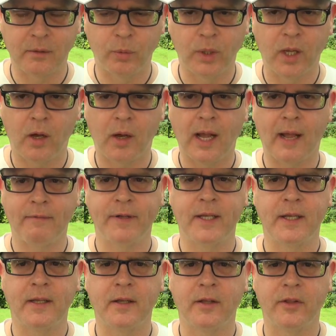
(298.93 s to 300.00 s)
We are
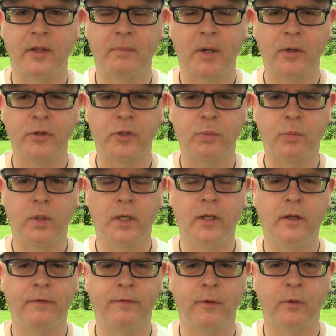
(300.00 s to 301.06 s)
having the most
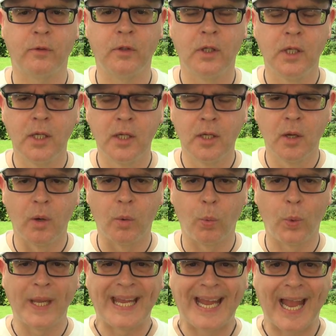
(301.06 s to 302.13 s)
wonderful
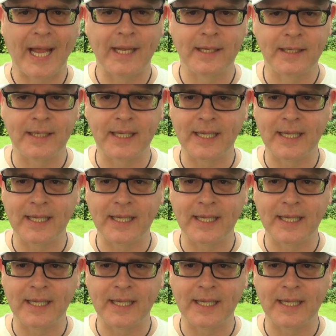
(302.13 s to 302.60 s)
weekend.